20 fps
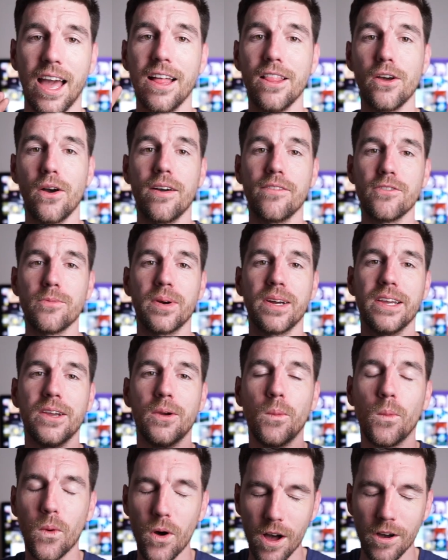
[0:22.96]
Hello everybody,
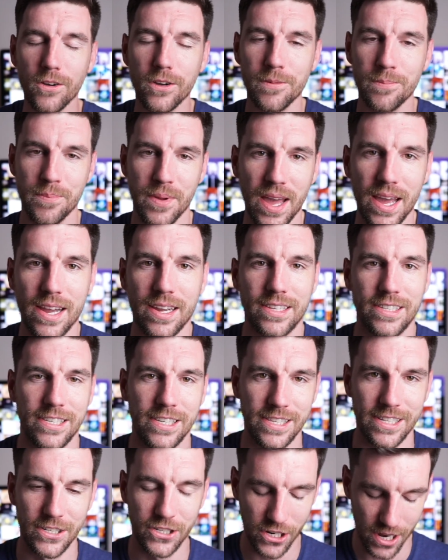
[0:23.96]
welcome back to
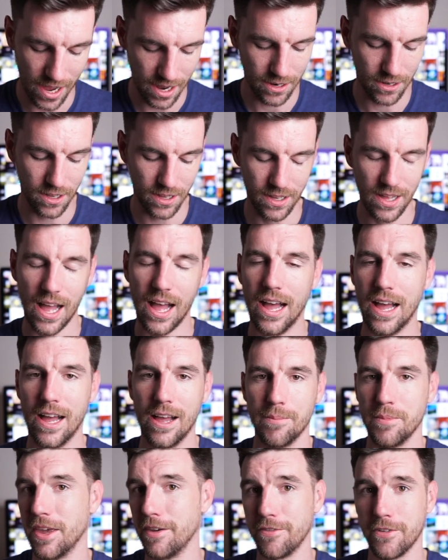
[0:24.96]
the channel.
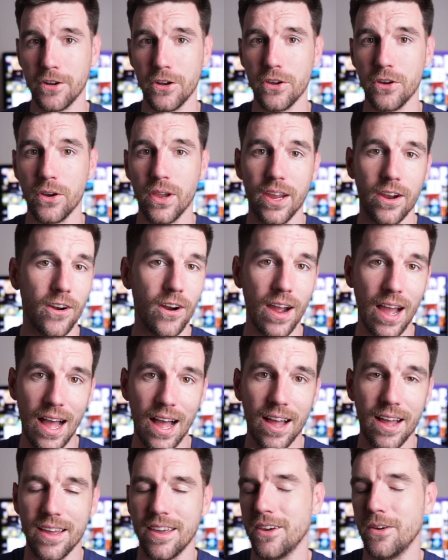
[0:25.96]
Um, if you're new here,
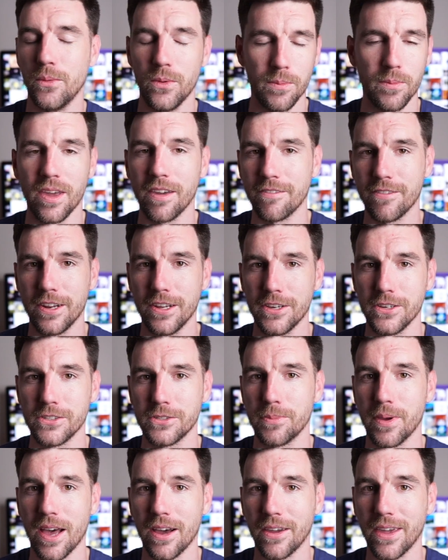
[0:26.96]
hi, we make videos
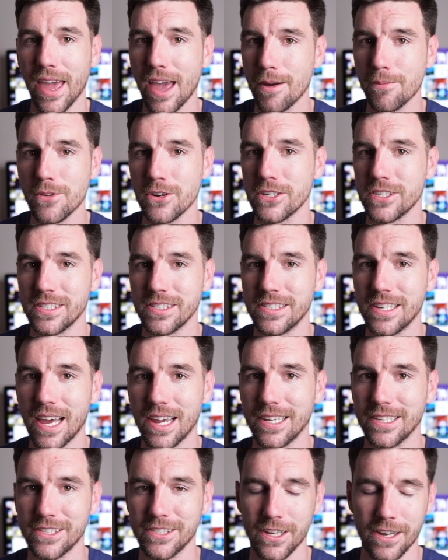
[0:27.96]
about cameras and tech
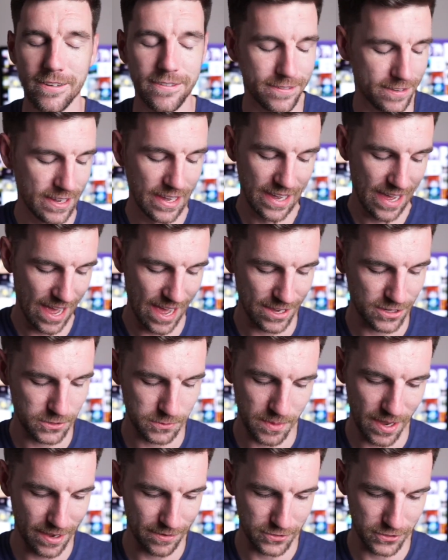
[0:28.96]
and stuff as you
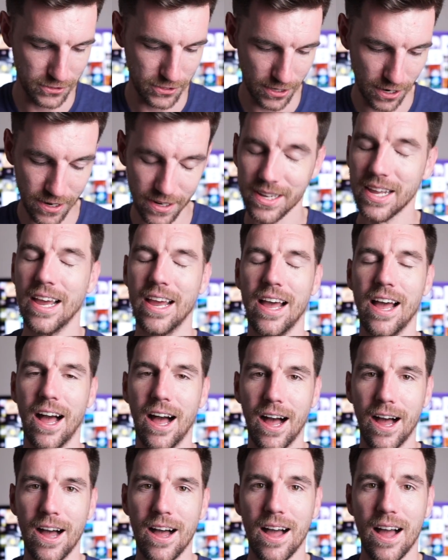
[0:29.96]
may have just heard.
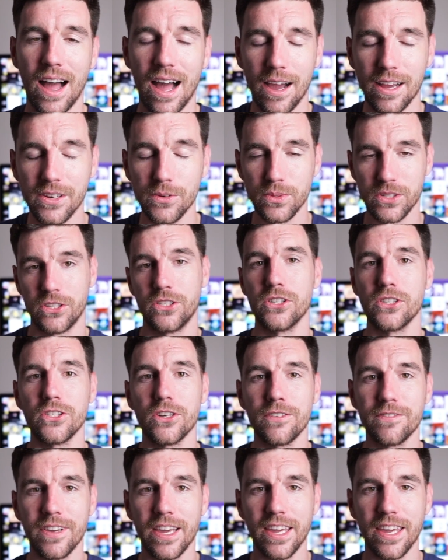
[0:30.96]
Uh, I was just
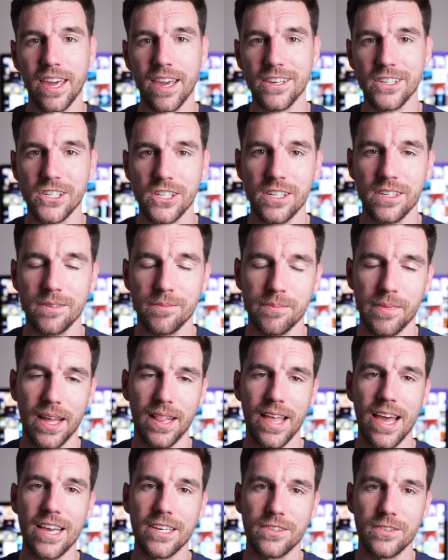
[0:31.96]
on vacation. My
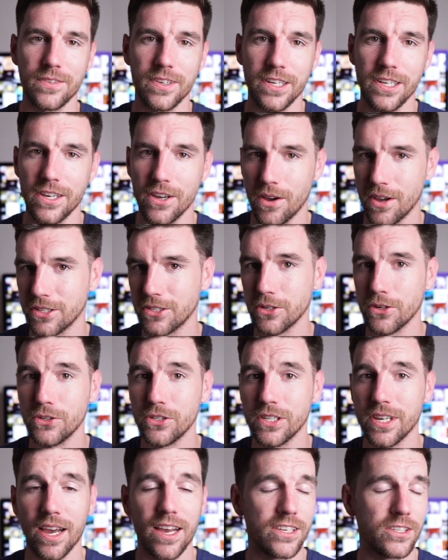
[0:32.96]
last video, I told you
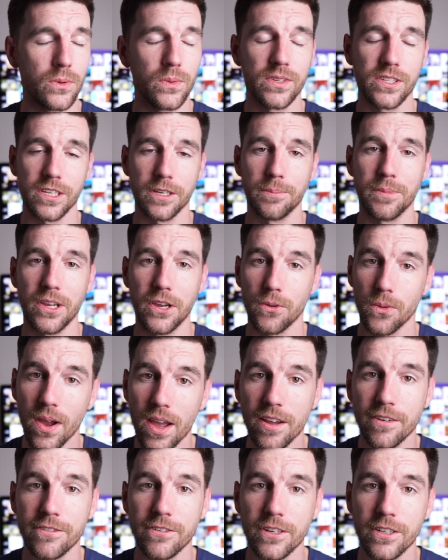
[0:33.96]
guys I wasn't going to be
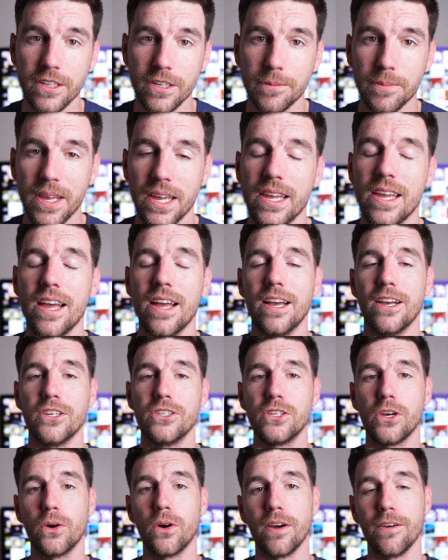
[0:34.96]
around for a little bit.
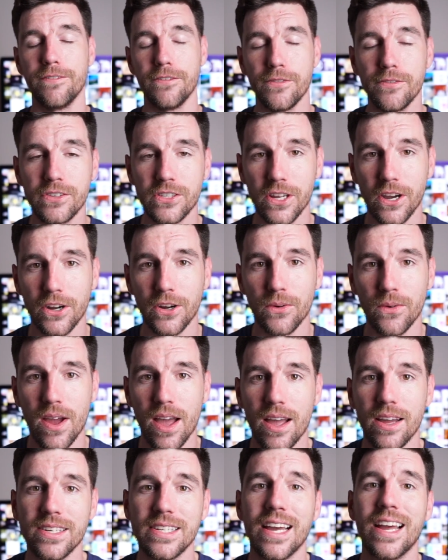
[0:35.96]
So if you've stuck
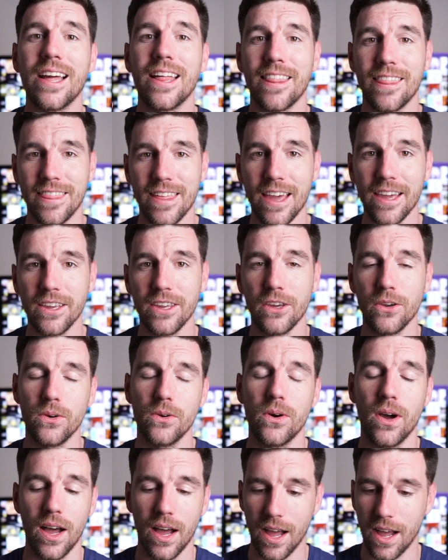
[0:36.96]
around, thank
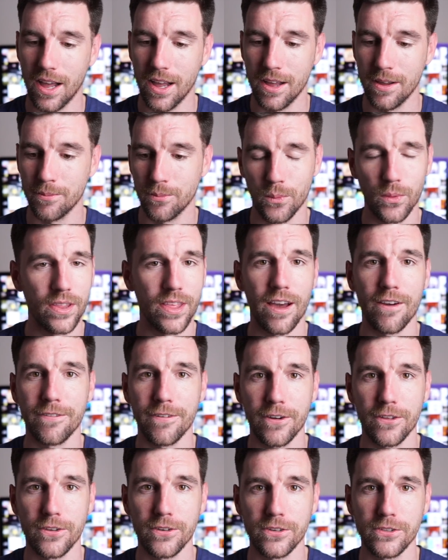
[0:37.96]
you. Um, without
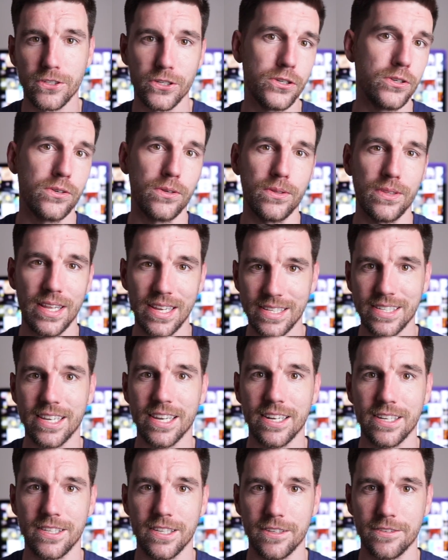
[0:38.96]
further ado, let's
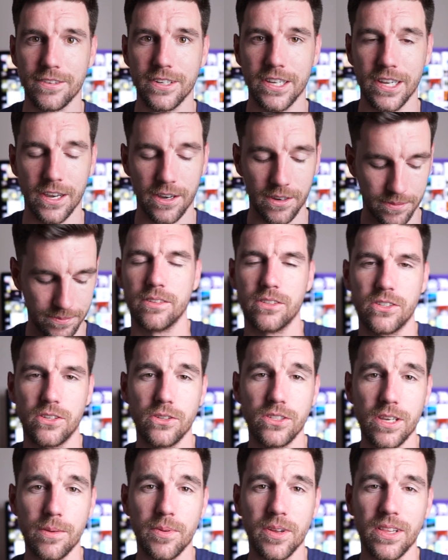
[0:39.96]
get into the video. So
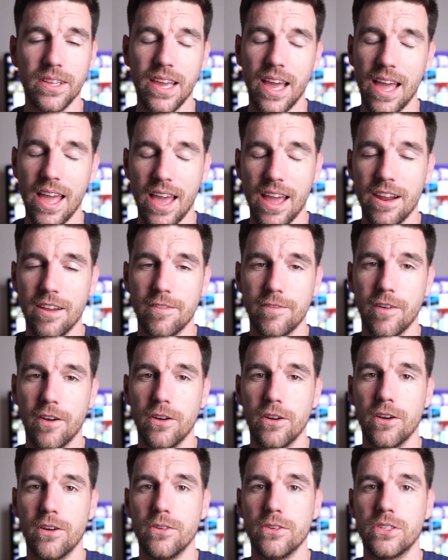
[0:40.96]
typically I edit
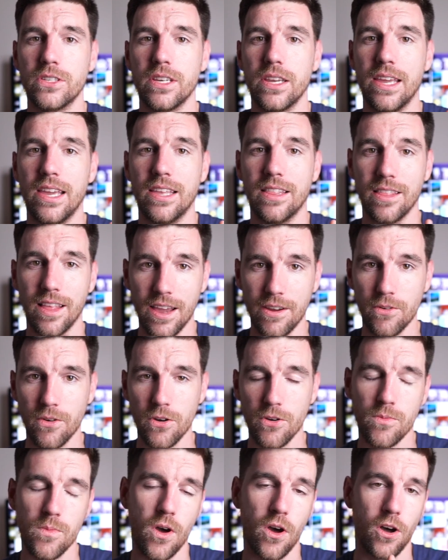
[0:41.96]
photos in
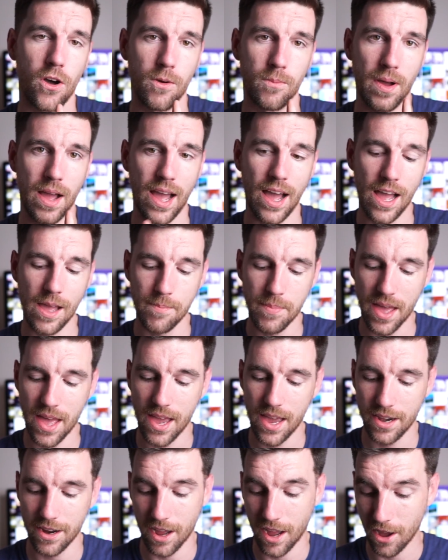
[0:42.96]
Lightroom on my
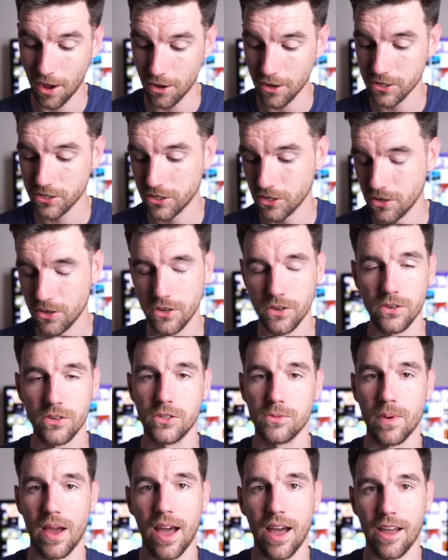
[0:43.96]
iPad. I also use
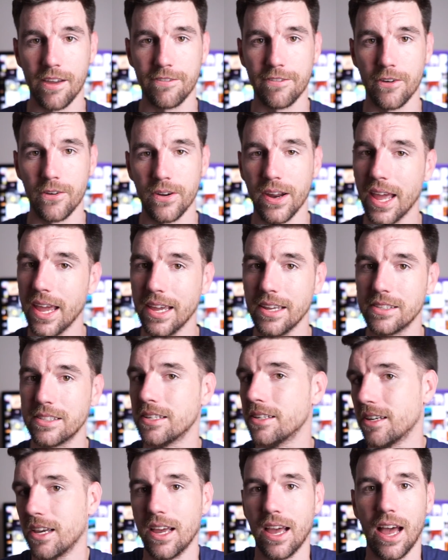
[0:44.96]
my iPhone 8
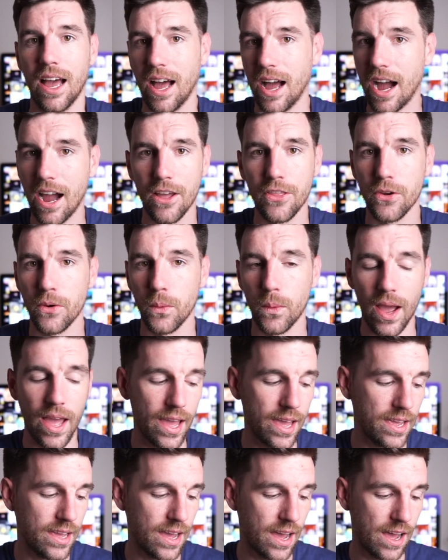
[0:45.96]
Either
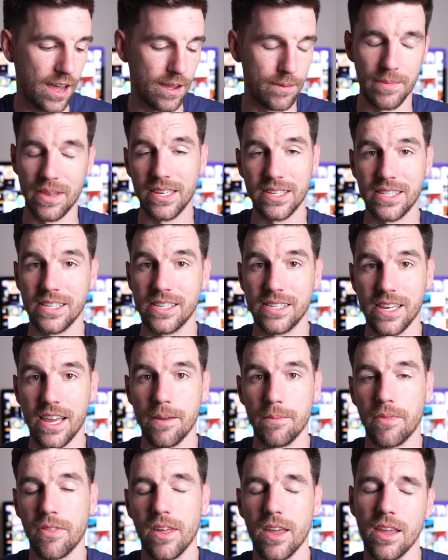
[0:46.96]
way um, is the
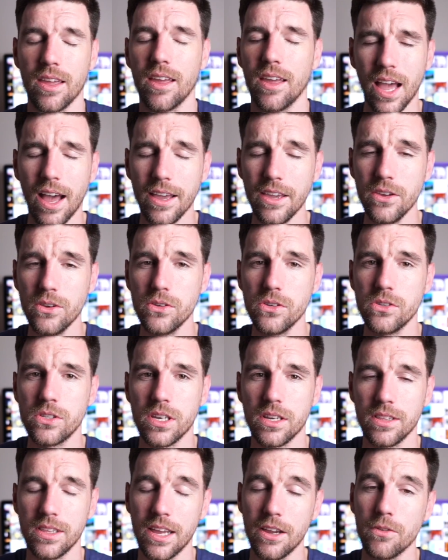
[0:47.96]
same thing. I use
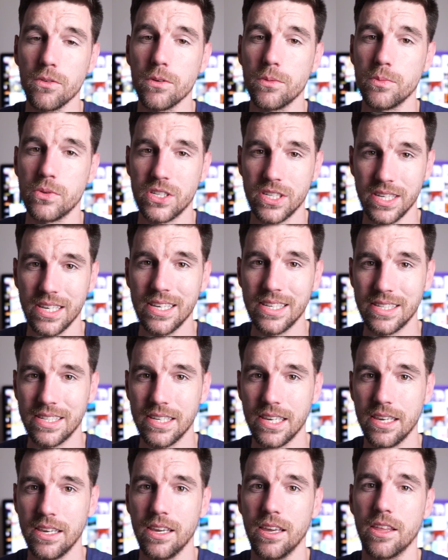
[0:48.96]
Lightroom
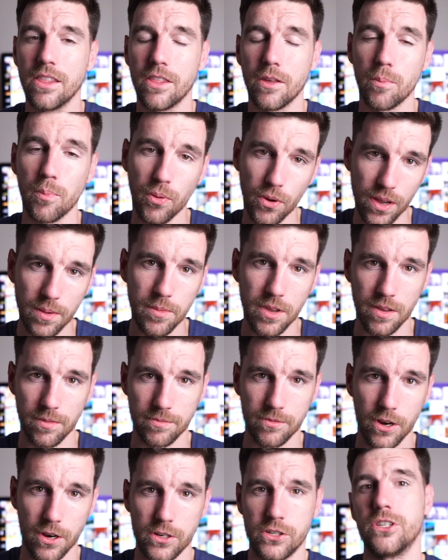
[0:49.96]
CC, the premium
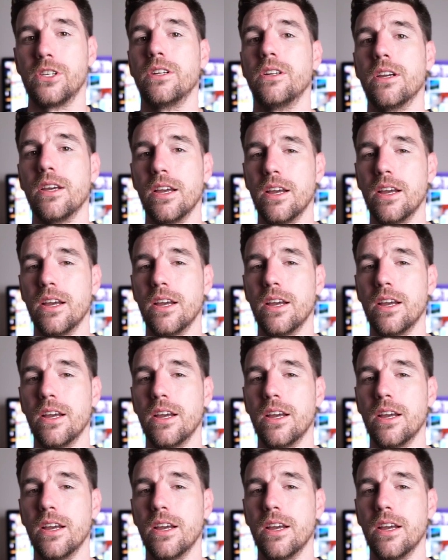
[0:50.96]
version.